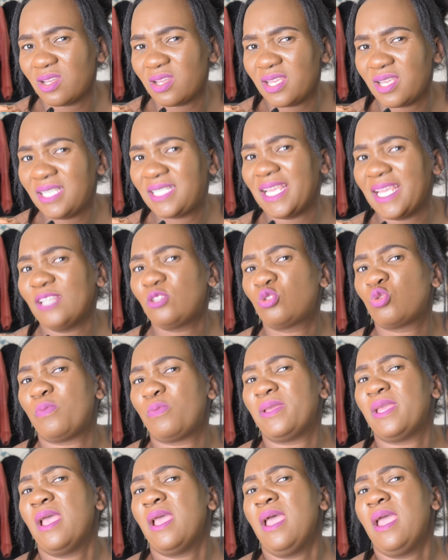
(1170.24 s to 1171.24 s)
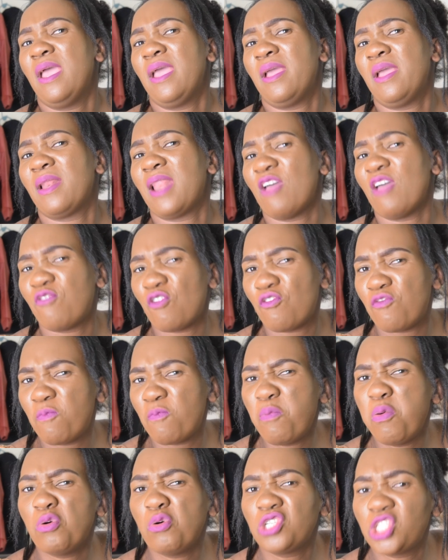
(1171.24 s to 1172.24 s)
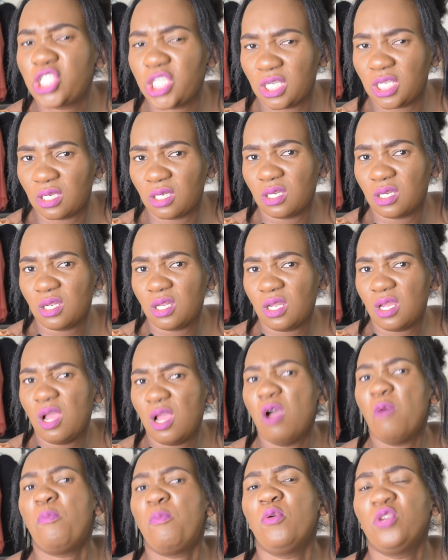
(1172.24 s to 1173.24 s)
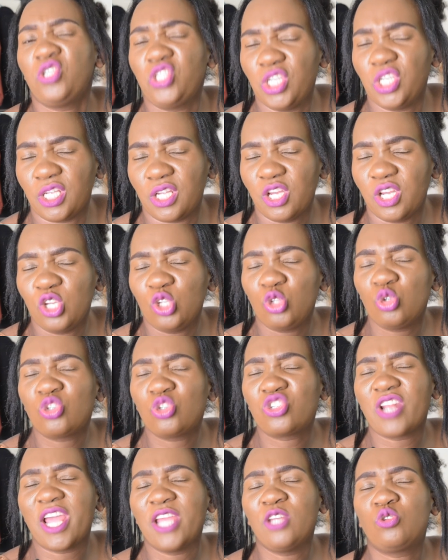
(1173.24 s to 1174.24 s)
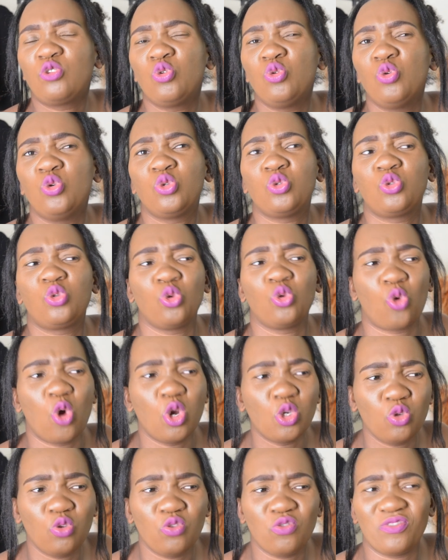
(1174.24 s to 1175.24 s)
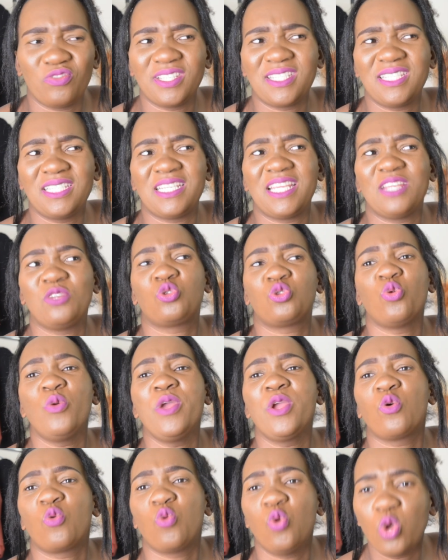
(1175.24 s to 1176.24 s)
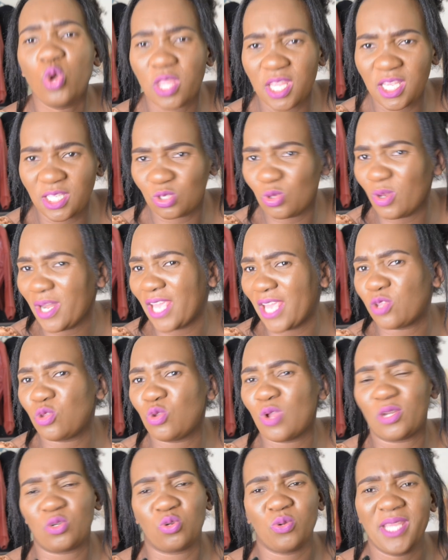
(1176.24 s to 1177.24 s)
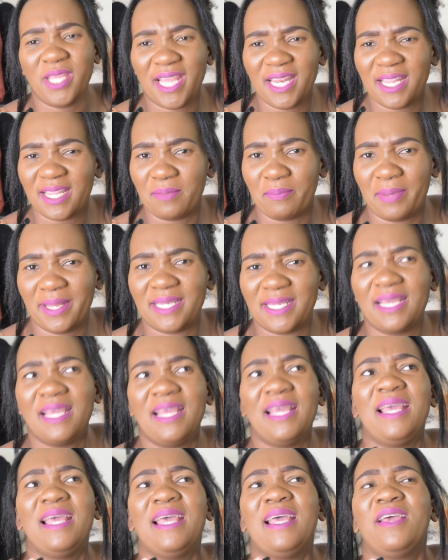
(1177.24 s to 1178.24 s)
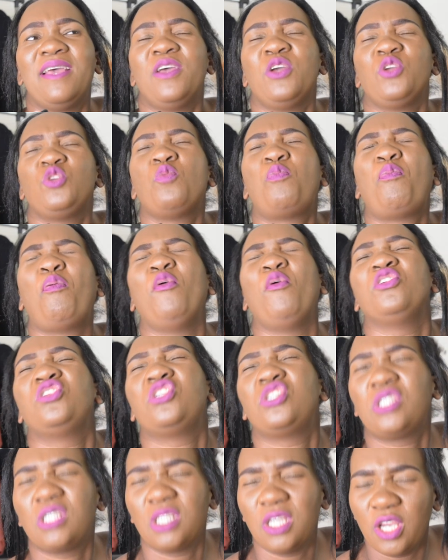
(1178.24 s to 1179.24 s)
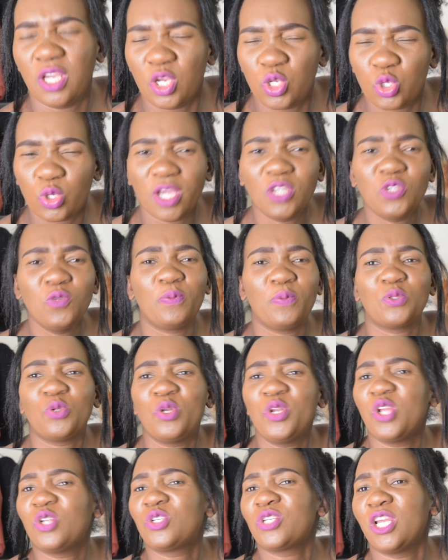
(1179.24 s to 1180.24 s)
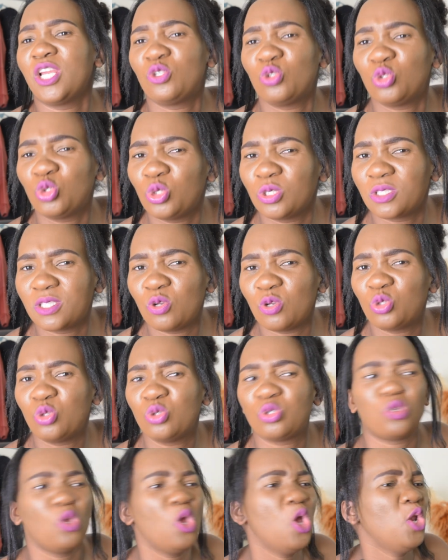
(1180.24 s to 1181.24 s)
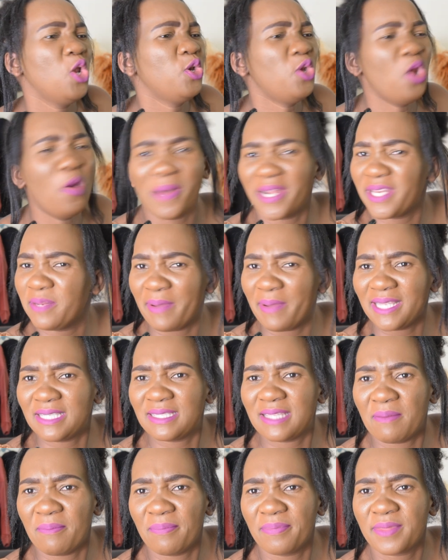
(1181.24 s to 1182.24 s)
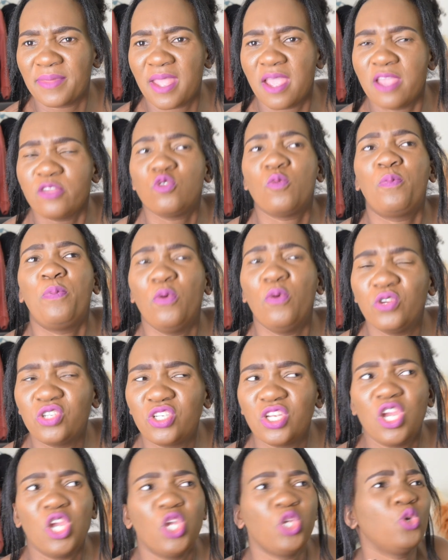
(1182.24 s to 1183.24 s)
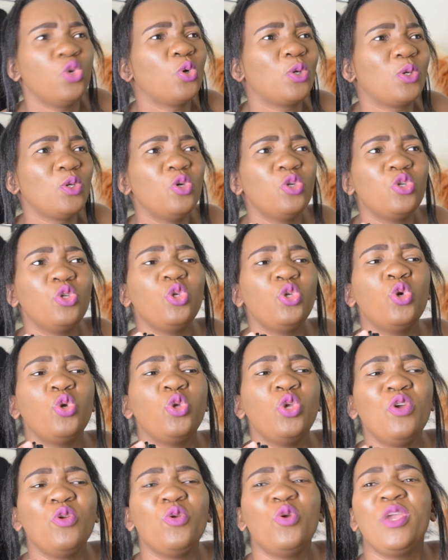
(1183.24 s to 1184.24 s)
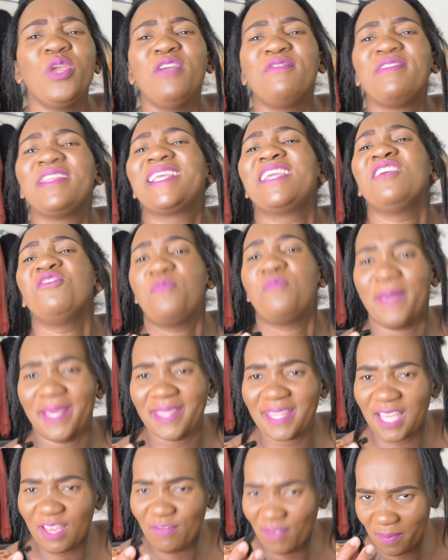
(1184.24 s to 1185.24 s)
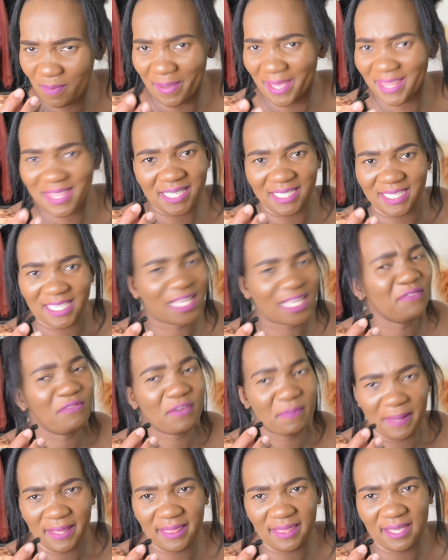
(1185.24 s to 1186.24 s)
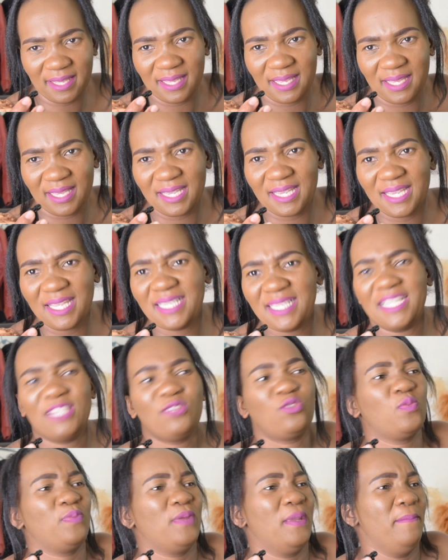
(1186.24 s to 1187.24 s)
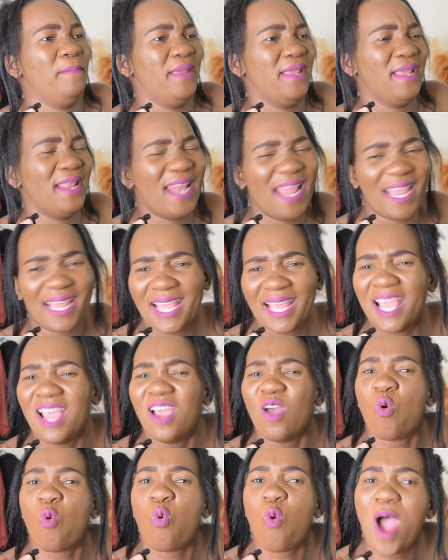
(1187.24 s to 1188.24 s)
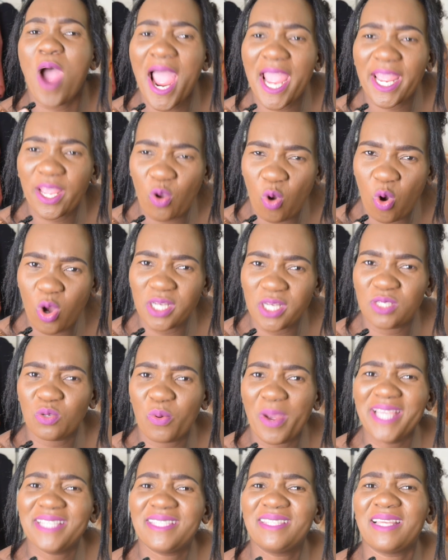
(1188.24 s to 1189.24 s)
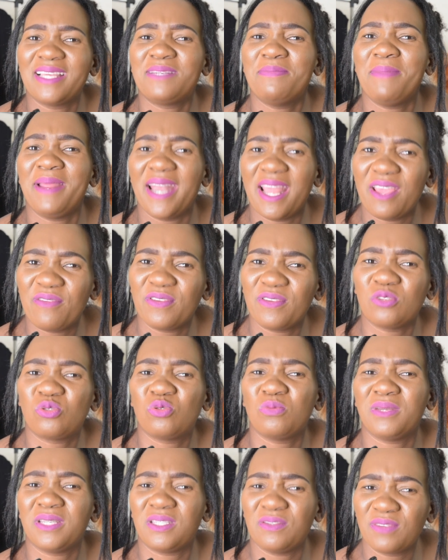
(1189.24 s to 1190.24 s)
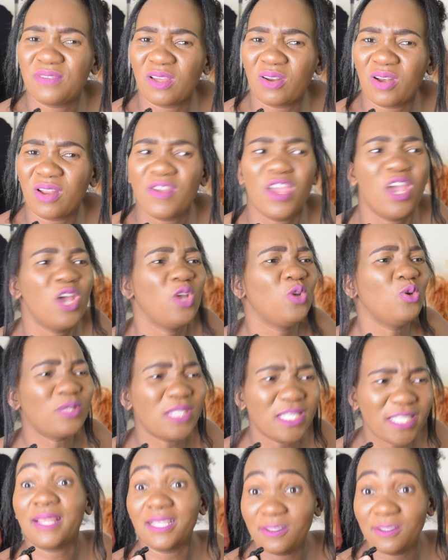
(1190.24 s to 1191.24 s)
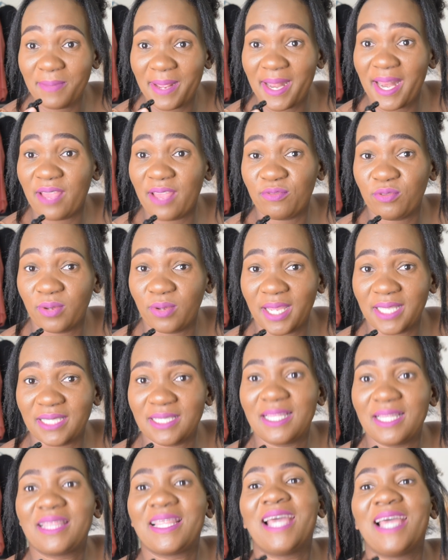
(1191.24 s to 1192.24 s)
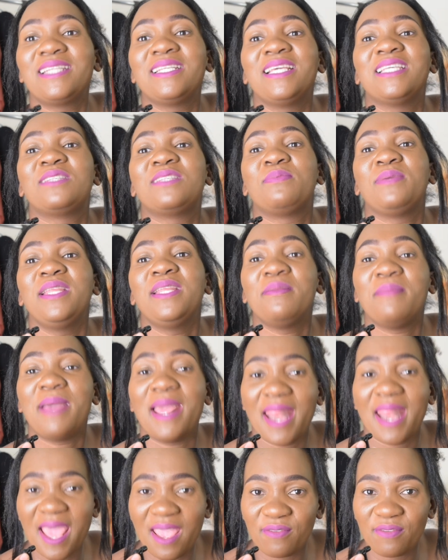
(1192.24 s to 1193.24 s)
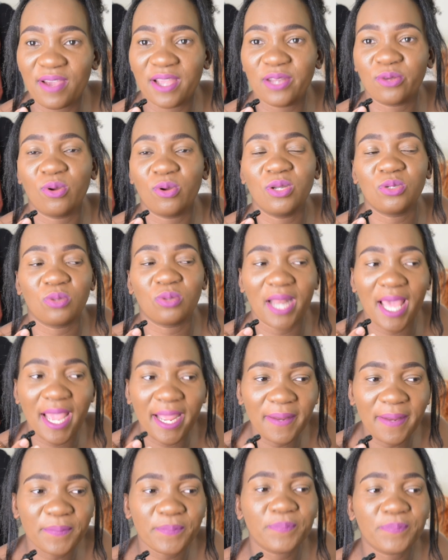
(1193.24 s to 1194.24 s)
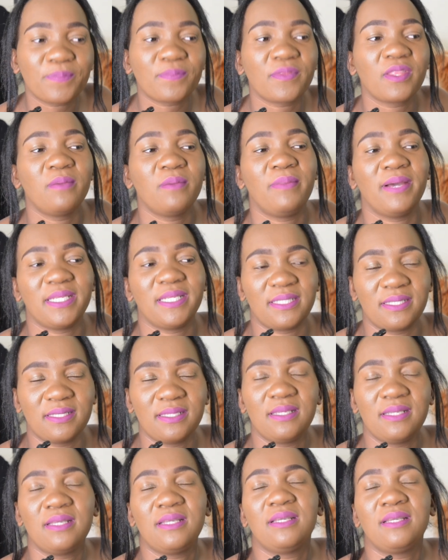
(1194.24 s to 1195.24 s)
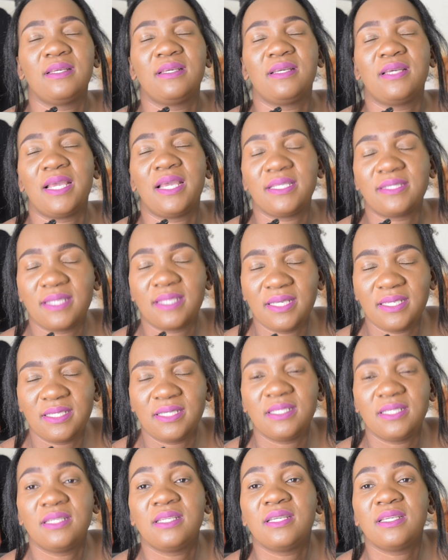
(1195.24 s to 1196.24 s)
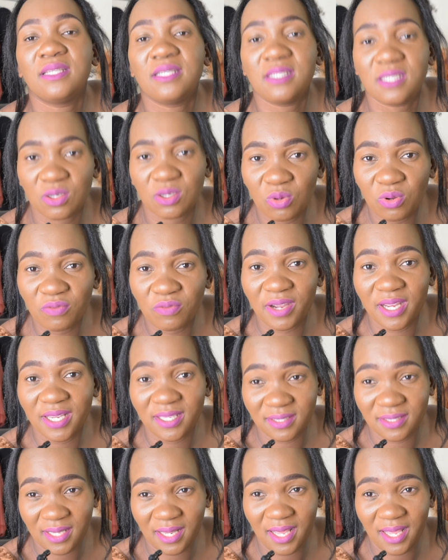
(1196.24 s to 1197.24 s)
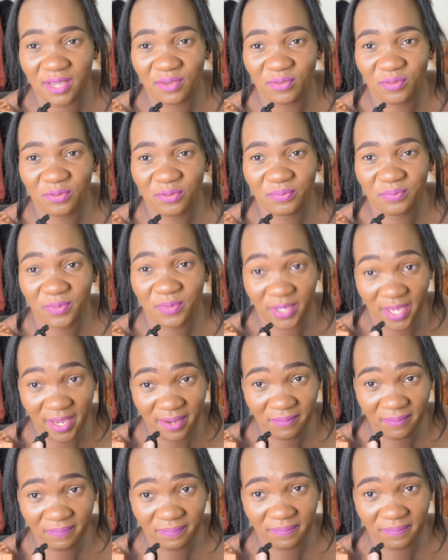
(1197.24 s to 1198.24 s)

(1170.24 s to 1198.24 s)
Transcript: It has to be a life of pushing pushing you try to to go to university doing good things not like you are doing anything but you push you get to botswana you try to sh- sell shoes nobody buys them you push. You you you you, you even give birth. Giving birth. Giving birth. It has to be like why God? Why is it that my life has to be a difficult life? You said that's my life, you guys. That has been my life. I don't want to lie, but I said Jehovah is alive. Okay.